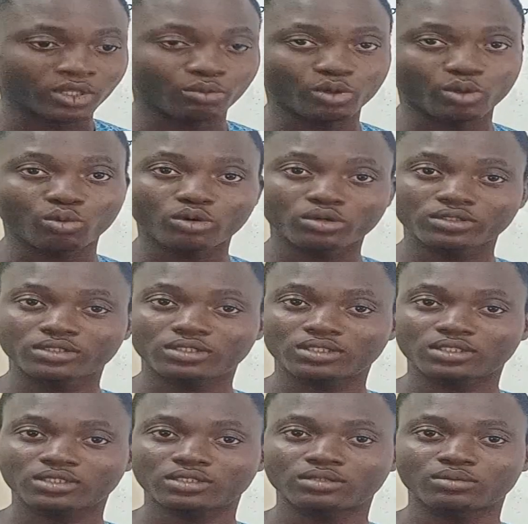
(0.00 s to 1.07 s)
we want
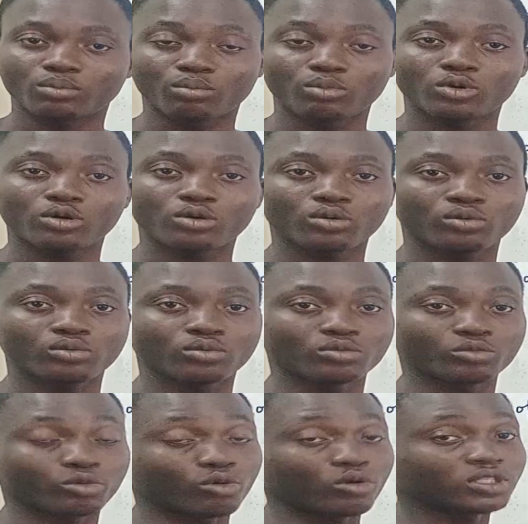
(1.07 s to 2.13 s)
more
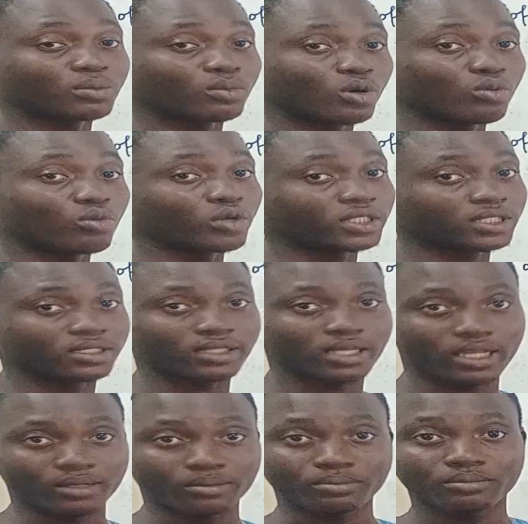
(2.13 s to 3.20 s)
watch
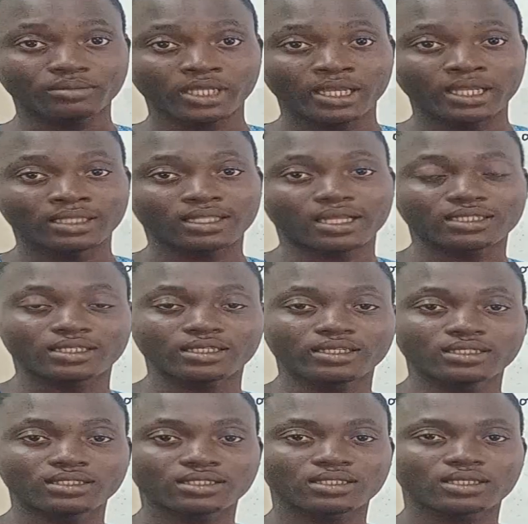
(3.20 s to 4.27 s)
time. That
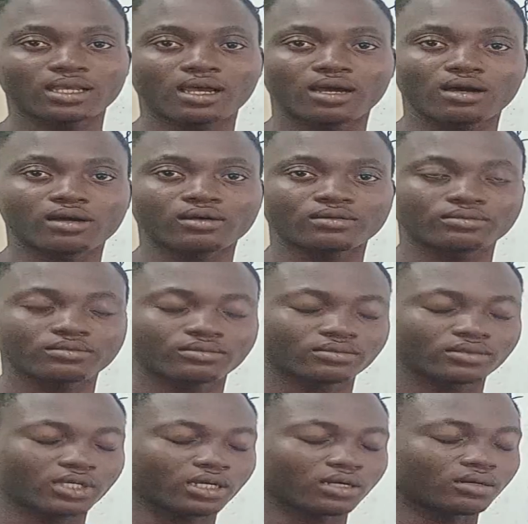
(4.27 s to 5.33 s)
is
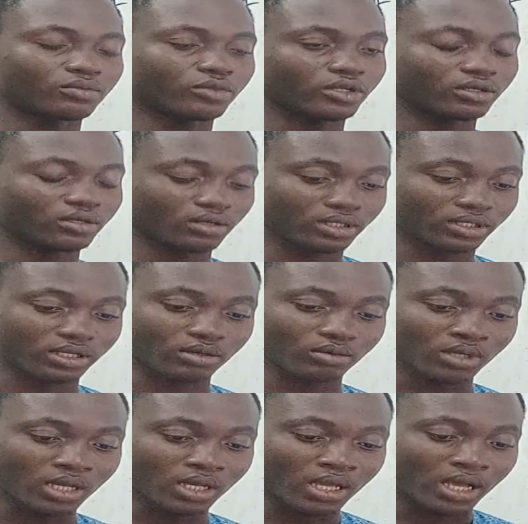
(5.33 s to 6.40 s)
what do you call it now?
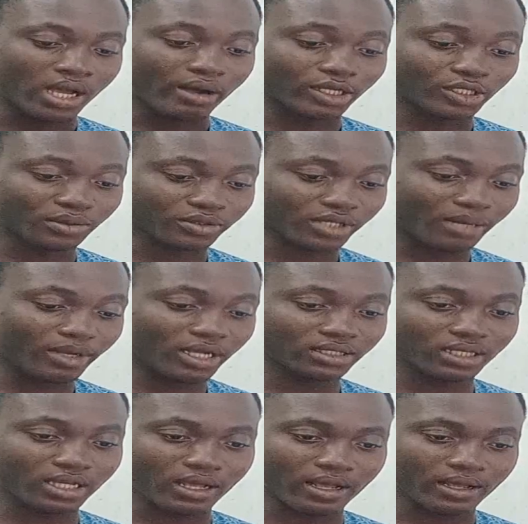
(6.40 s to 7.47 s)
Our subscribers
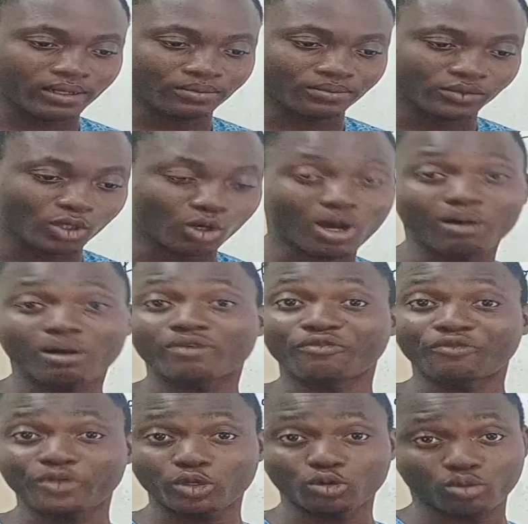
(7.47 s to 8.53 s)
or our
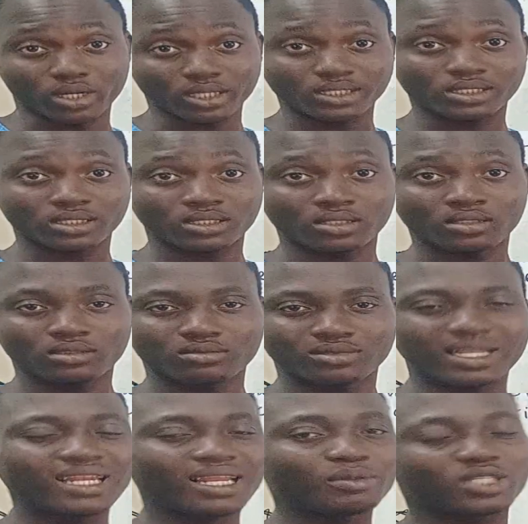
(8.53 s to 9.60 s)
viewers,
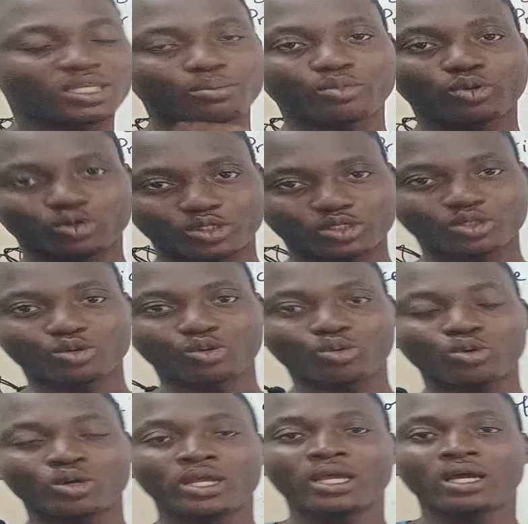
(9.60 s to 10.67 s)
let me say both though,